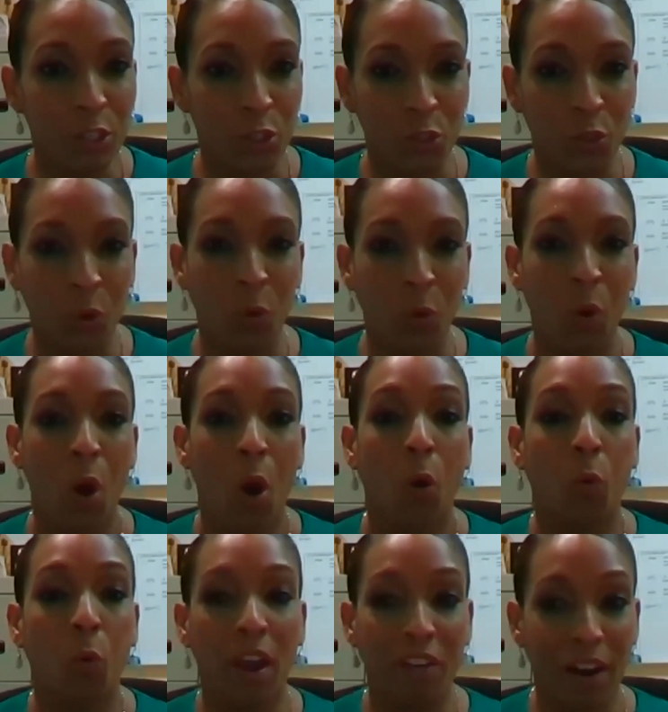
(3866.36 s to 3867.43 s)
So
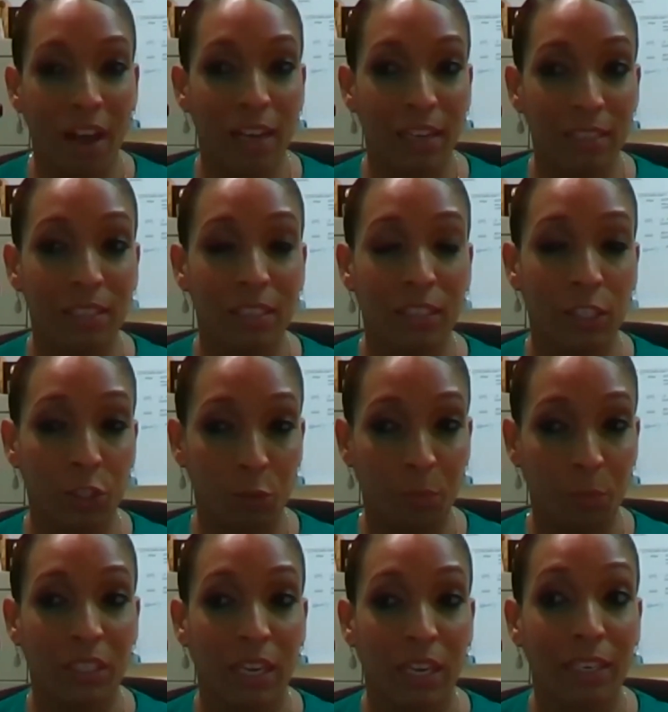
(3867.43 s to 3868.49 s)
whereas, to
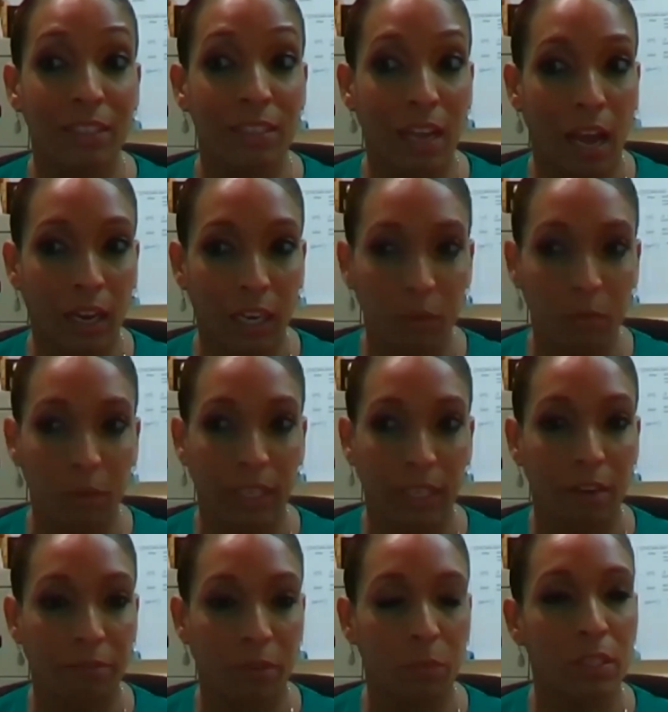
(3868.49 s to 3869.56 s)
speak to exactly what
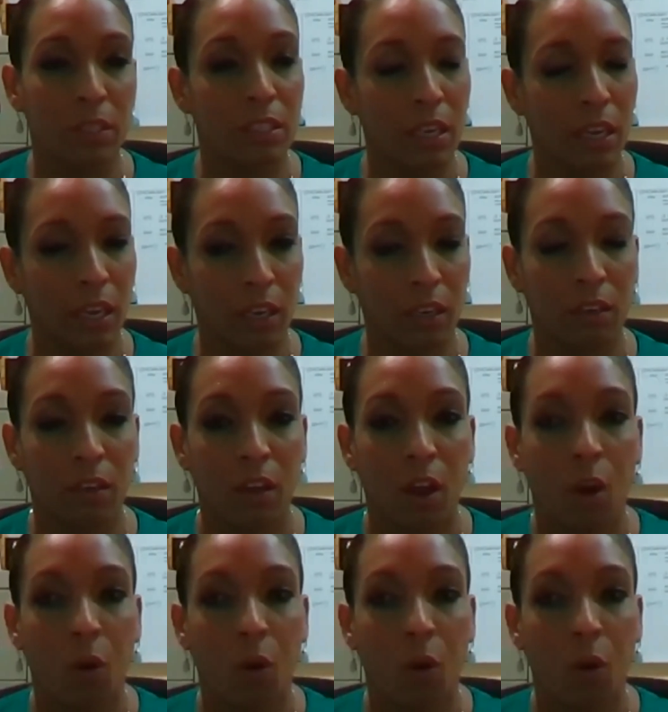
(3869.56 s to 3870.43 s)
Kevin was saying,